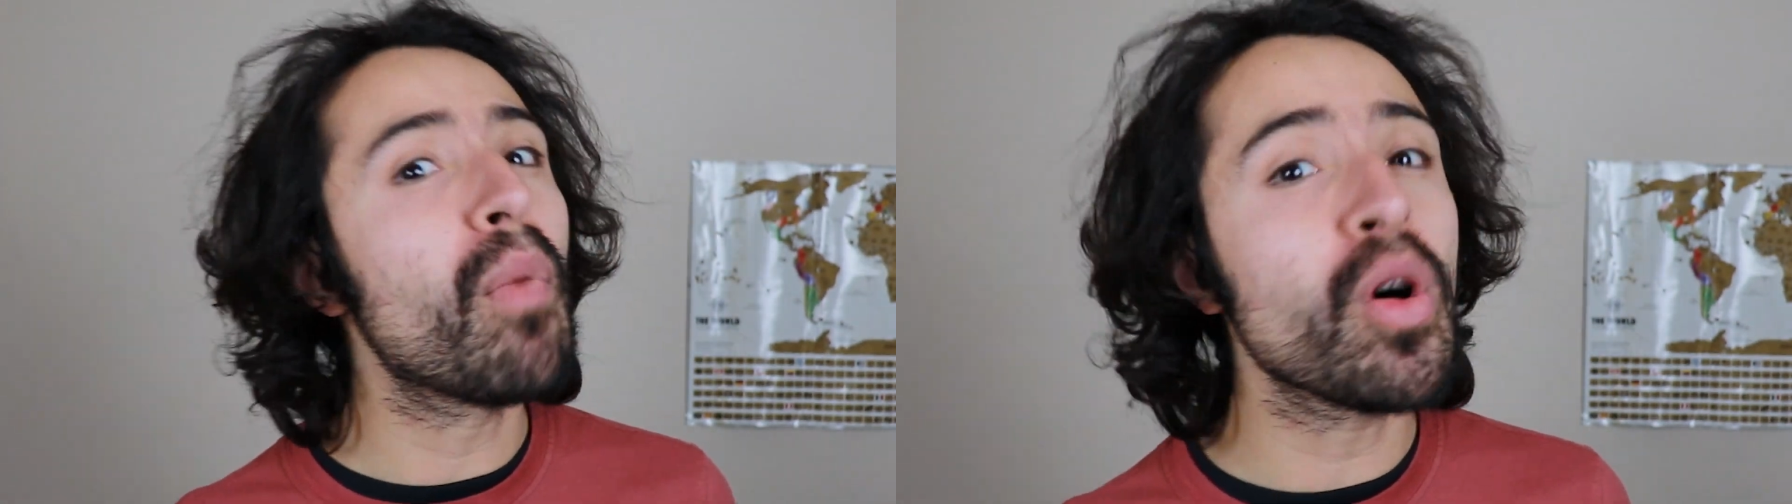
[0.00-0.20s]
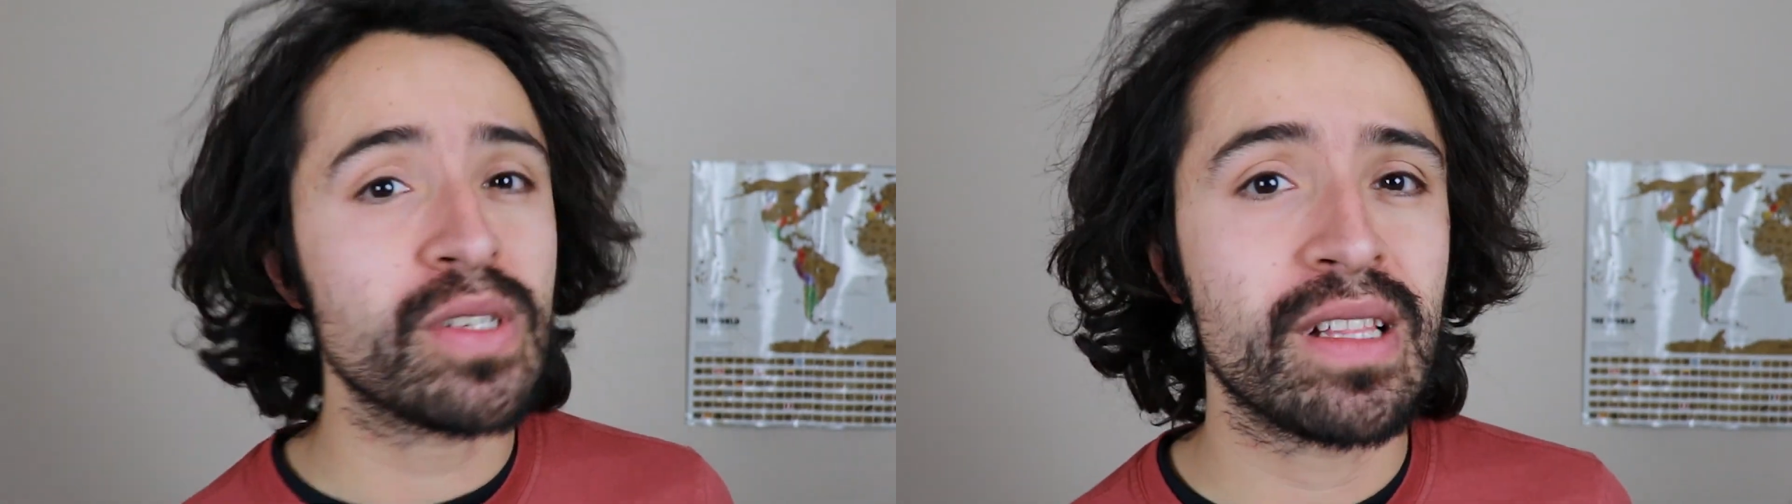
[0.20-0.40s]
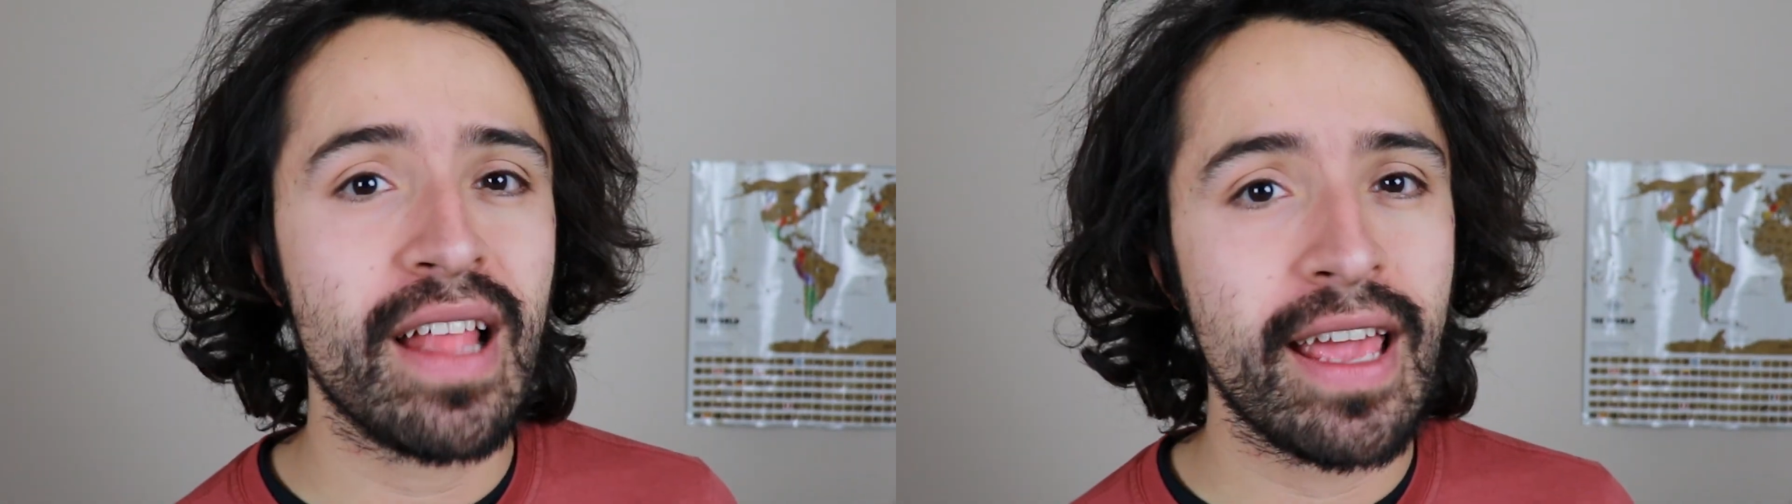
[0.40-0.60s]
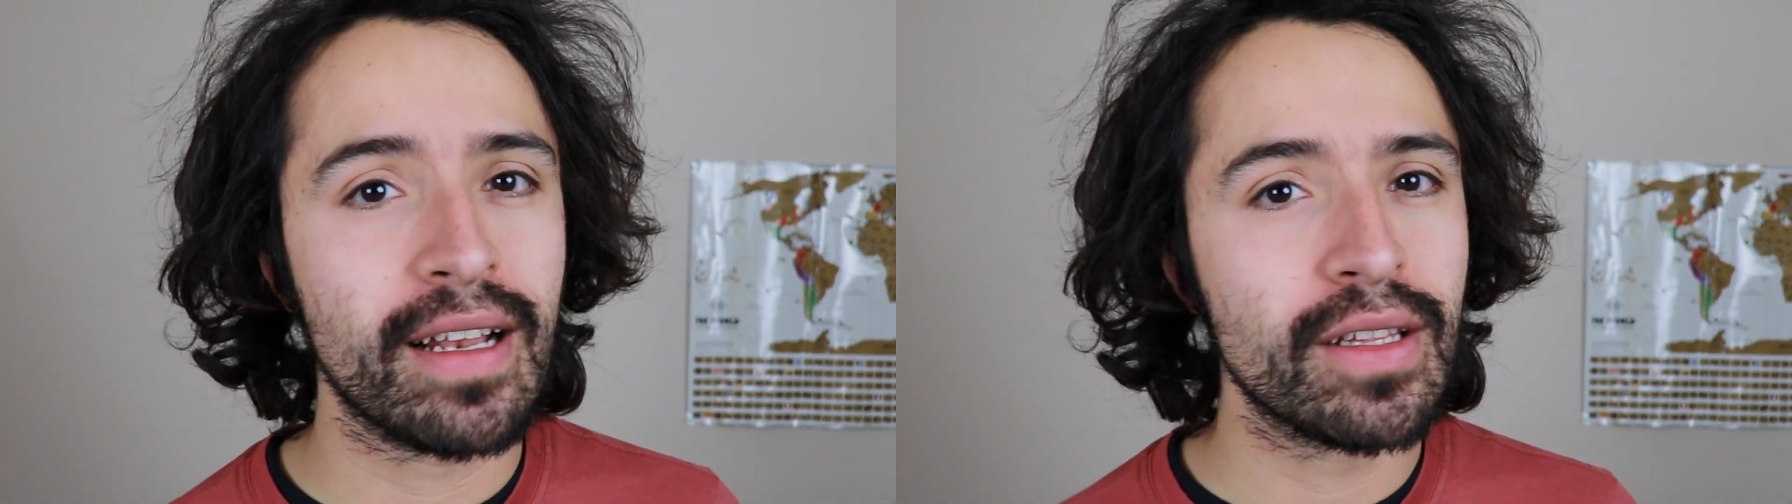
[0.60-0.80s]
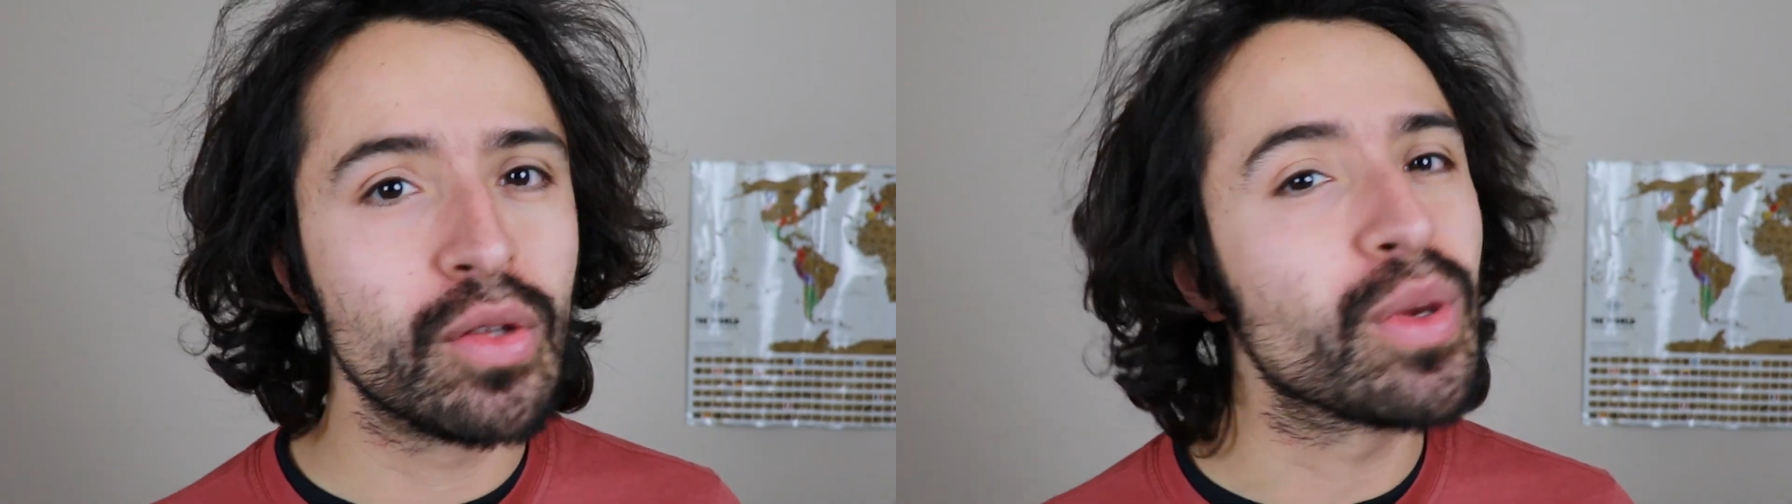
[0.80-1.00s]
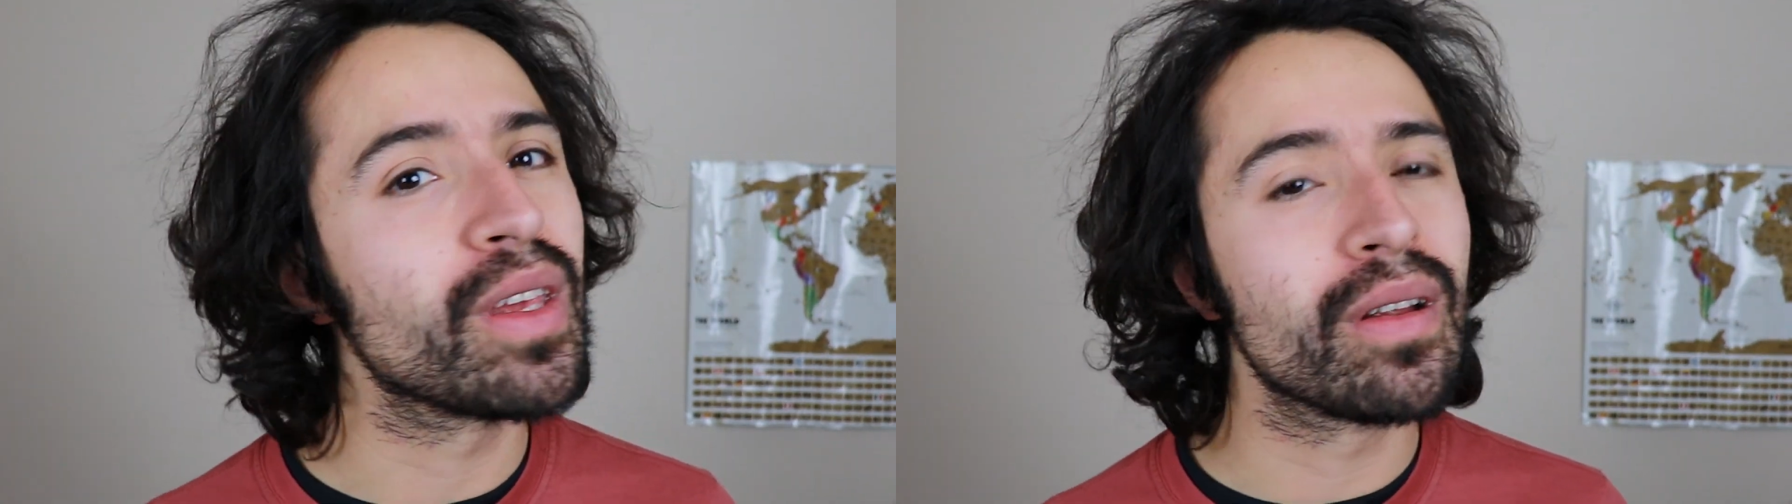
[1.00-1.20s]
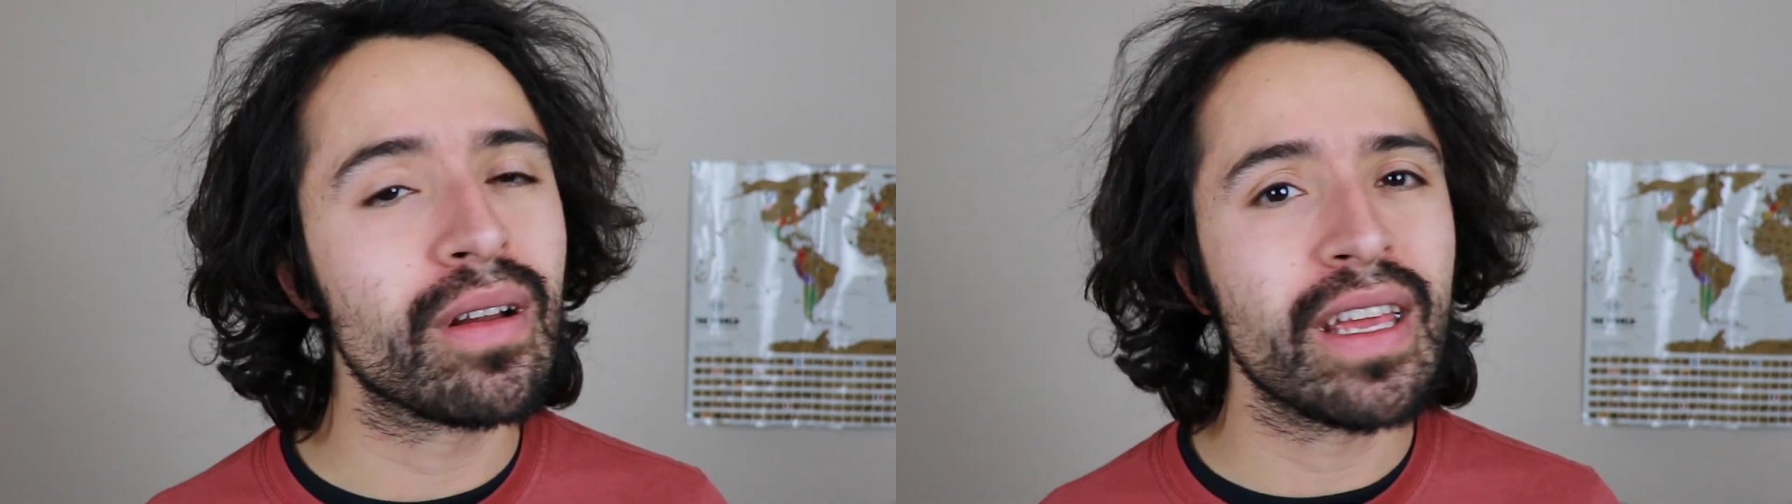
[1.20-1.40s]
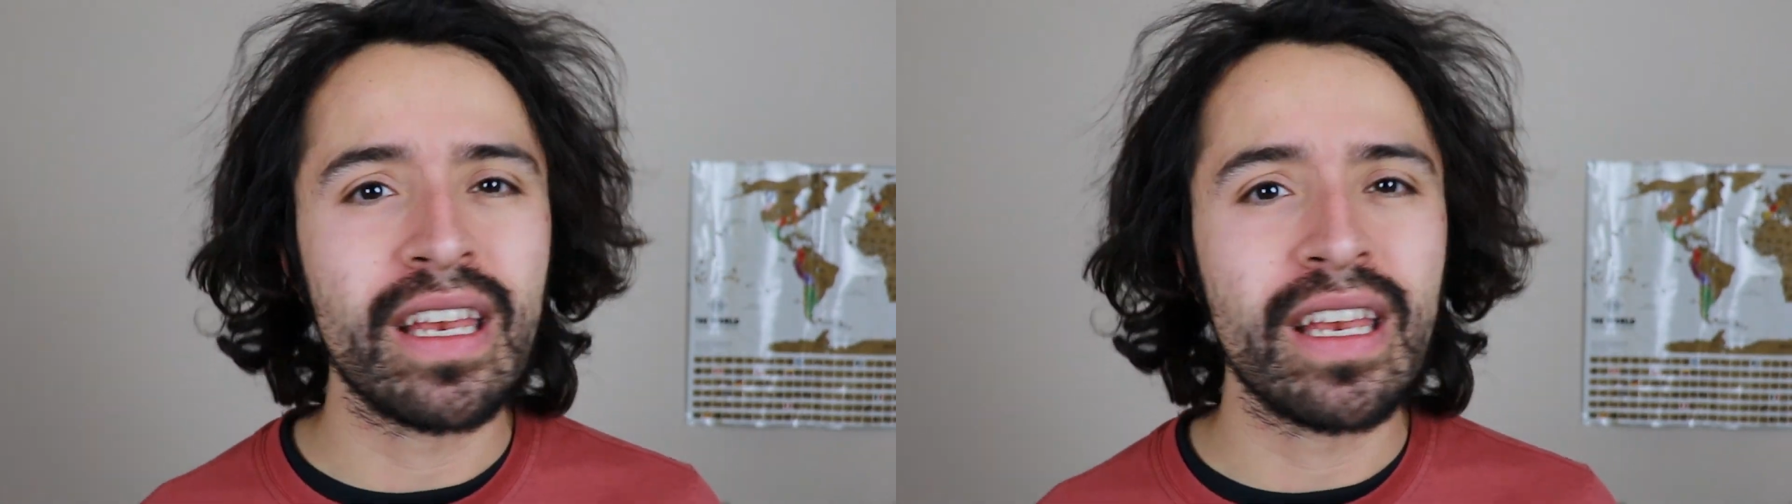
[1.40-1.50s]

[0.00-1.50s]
most likely to hear